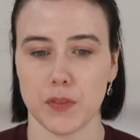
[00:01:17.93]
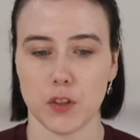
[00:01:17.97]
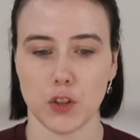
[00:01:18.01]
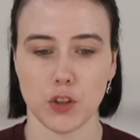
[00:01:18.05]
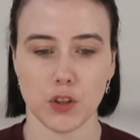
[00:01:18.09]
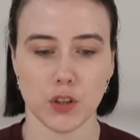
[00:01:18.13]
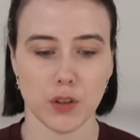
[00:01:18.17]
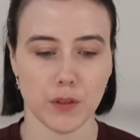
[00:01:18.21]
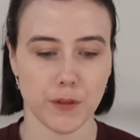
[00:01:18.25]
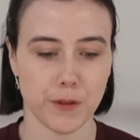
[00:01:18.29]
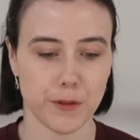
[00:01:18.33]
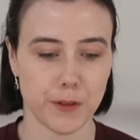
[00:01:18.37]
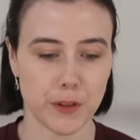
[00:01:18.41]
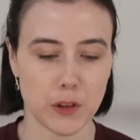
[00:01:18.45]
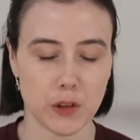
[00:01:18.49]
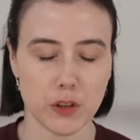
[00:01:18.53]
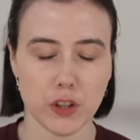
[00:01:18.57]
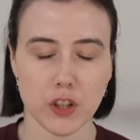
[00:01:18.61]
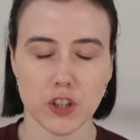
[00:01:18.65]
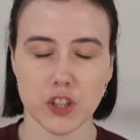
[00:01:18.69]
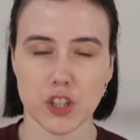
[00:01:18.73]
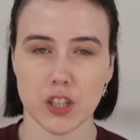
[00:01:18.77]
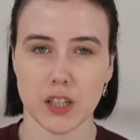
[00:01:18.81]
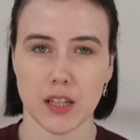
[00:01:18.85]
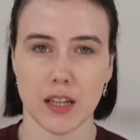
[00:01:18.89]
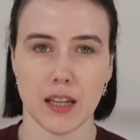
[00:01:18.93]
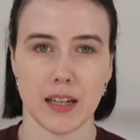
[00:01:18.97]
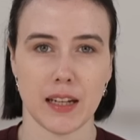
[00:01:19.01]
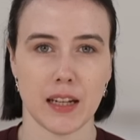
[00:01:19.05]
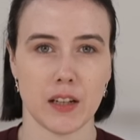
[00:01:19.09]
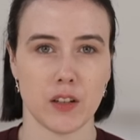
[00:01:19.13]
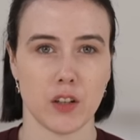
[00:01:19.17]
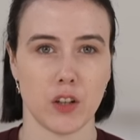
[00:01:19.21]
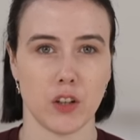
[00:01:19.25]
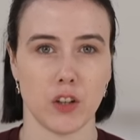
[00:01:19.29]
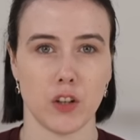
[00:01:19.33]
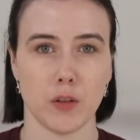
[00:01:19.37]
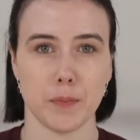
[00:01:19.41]
You can feel your
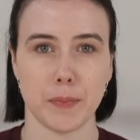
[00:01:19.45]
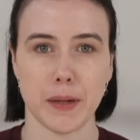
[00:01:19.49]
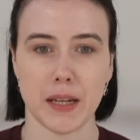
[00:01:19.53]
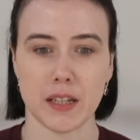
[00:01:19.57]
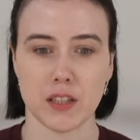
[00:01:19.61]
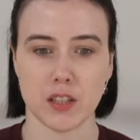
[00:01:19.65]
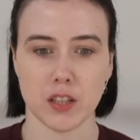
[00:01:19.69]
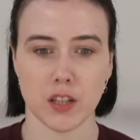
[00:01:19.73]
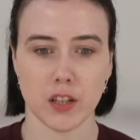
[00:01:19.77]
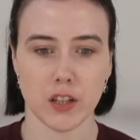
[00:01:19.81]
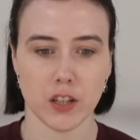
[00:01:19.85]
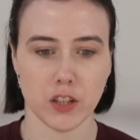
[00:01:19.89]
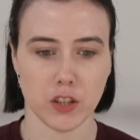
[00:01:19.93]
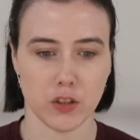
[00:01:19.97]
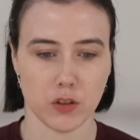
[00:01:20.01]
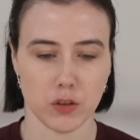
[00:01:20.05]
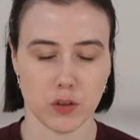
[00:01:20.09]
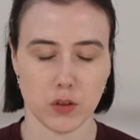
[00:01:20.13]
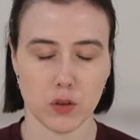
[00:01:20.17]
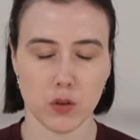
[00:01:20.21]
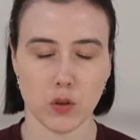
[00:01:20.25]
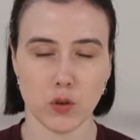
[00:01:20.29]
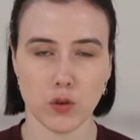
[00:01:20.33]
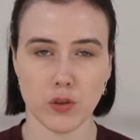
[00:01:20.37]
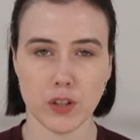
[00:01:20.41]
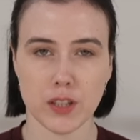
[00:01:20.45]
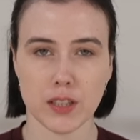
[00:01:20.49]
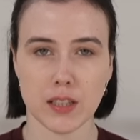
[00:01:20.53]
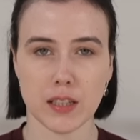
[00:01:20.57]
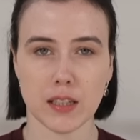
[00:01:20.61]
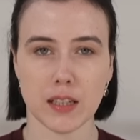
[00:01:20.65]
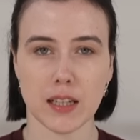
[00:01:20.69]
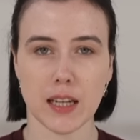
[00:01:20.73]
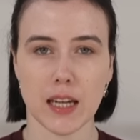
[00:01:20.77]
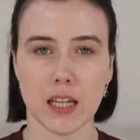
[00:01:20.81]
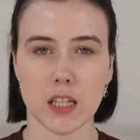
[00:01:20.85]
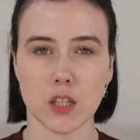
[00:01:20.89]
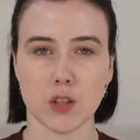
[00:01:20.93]
turnout a lot better, your core is
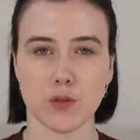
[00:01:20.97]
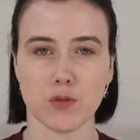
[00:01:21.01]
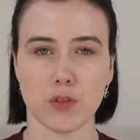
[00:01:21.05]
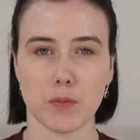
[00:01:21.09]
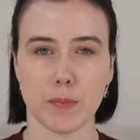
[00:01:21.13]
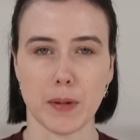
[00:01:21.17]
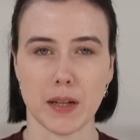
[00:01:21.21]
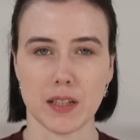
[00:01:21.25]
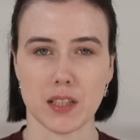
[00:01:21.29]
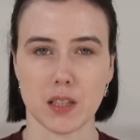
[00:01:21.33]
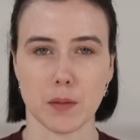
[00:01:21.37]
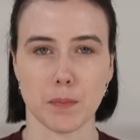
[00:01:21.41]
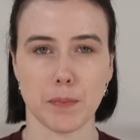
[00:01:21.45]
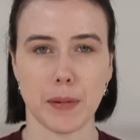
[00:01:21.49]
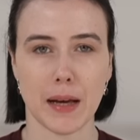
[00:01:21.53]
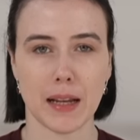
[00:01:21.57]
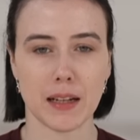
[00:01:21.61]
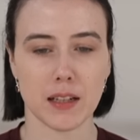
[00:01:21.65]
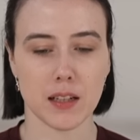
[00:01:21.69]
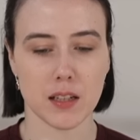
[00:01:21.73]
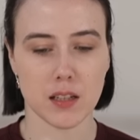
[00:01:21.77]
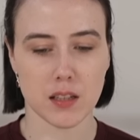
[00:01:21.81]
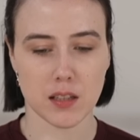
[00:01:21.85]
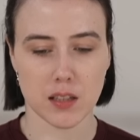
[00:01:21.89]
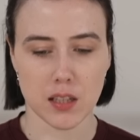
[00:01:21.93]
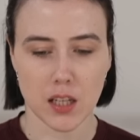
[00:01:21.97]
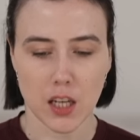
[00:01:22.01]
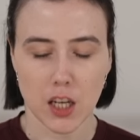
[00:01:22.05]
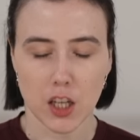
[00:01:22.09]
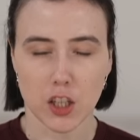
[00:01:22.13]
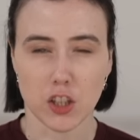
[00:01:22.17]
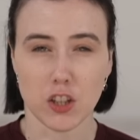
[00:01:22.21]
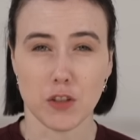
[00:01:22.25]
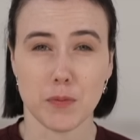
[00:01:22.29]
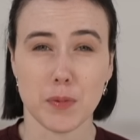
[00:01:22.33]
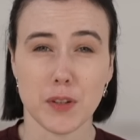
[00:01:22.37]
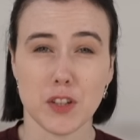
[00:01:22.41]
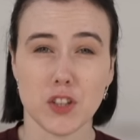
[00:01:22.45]
engaged for better balance,
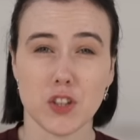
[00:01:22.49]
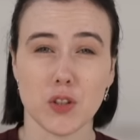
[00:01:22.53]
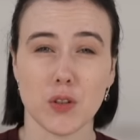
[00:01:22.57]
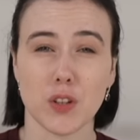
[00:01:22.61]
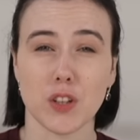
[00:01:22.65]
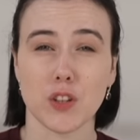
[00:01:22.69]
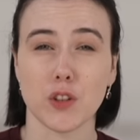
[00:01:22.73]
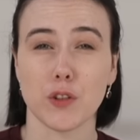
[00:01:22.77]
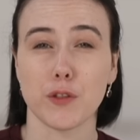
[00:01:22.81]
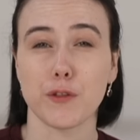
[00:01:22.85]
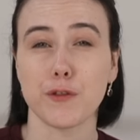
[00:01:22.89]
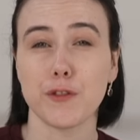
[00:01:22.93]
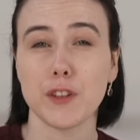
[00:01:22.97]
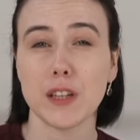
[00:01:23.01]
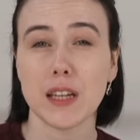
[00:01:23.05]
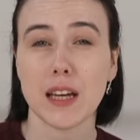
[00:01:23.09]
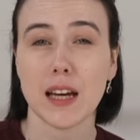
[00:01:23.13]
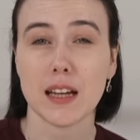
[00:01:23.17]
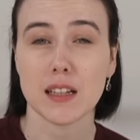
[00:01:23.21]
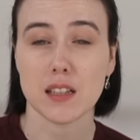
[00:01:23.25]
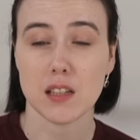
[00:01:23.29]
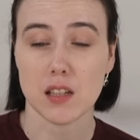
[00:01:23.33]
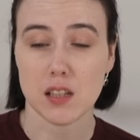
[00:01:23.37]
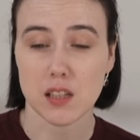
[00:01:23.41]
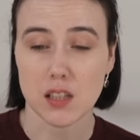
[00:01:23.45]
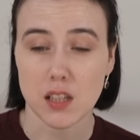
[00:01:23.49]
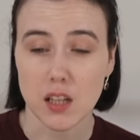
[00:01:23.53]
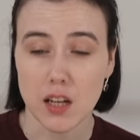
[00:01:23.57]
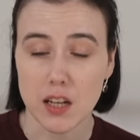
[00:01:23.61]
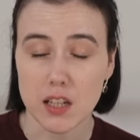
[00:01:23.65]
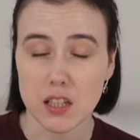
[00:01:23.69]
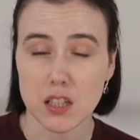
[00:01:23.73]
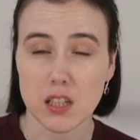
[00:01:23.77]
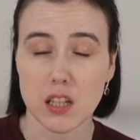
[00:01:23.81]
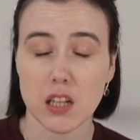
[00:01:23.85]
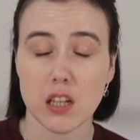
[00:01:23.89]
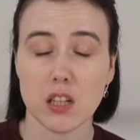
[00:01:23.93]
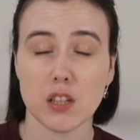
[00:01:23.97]
you've been doing your feet
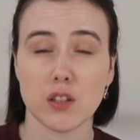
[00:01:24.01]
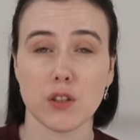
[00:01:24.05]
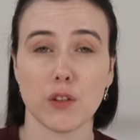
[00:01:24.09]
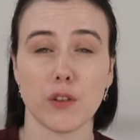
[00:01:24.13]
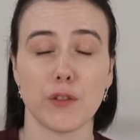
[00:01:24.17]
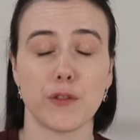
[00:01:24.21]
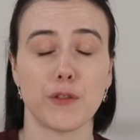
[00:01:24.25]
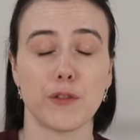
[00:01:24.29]
exercises